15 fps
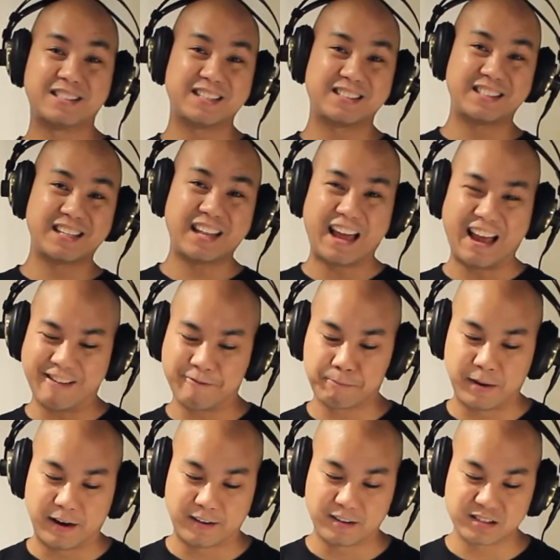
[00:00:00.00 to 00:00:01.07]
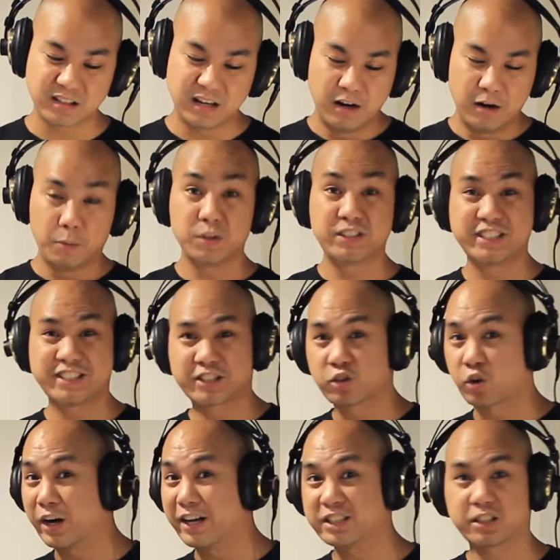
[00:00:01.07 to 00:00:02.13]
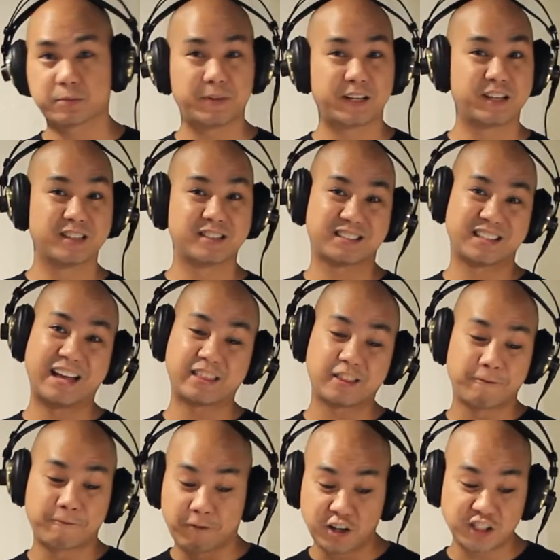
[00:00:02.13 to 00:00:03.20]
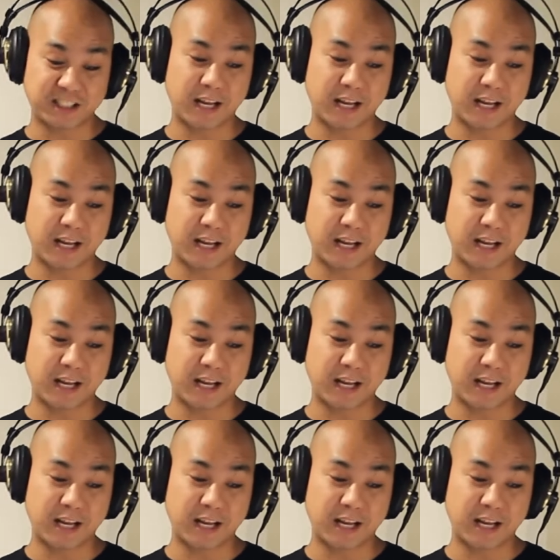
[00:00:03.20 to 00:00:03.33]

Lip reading: They still have pairs, which is strange because like the first